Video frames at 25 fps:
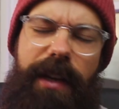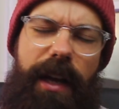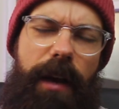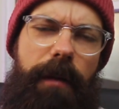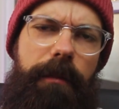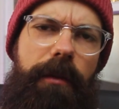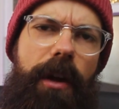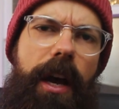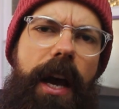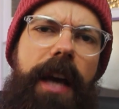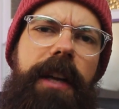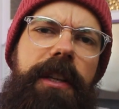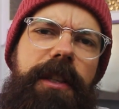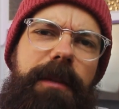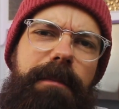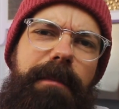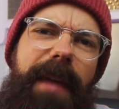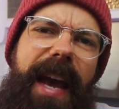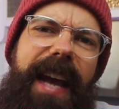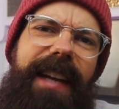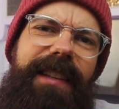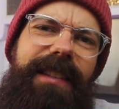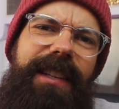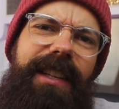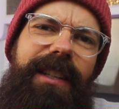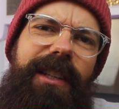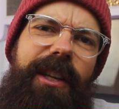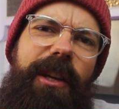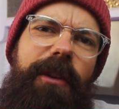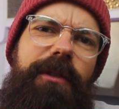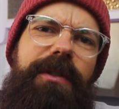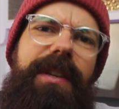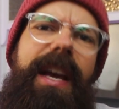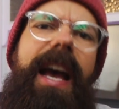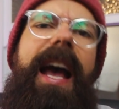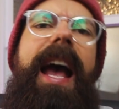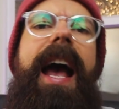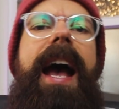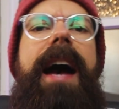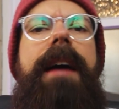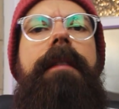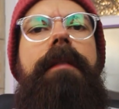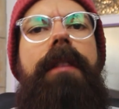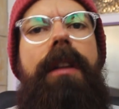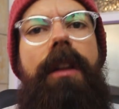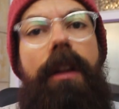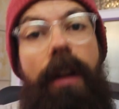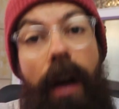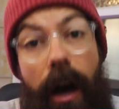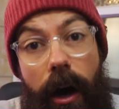Now, I'm not expecting you to
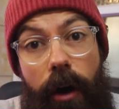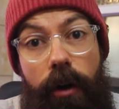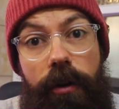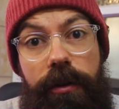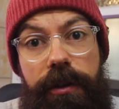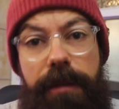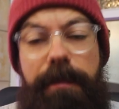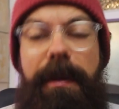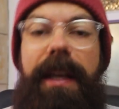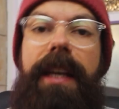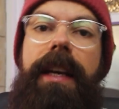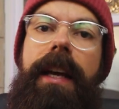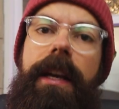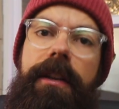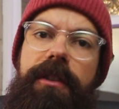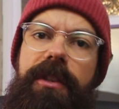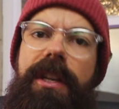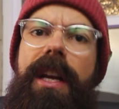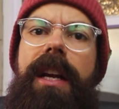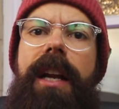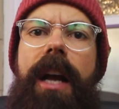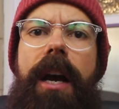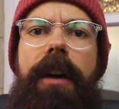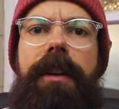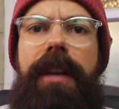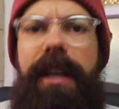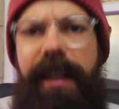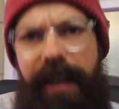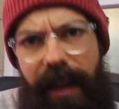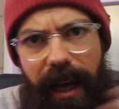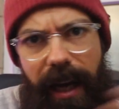have loads because, you know, you're